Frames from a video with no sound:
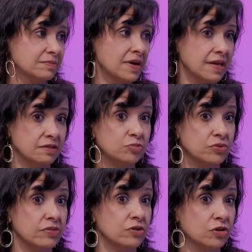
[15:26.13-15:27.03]
My little
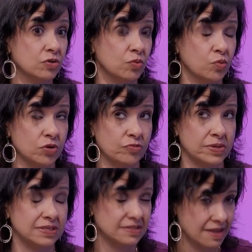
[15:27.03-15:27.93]
brother would have
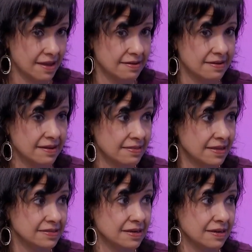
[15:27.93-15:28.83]
been 10 at
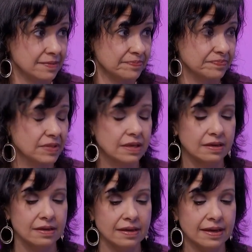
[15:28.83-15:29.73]
that time,
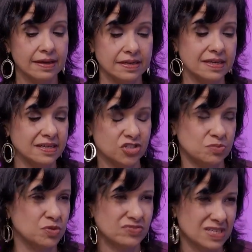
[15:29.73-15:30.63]
and he had
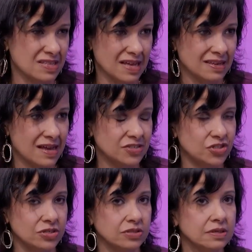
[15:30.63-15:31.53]
just moved in that
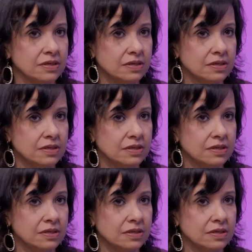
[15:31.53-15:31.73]
last year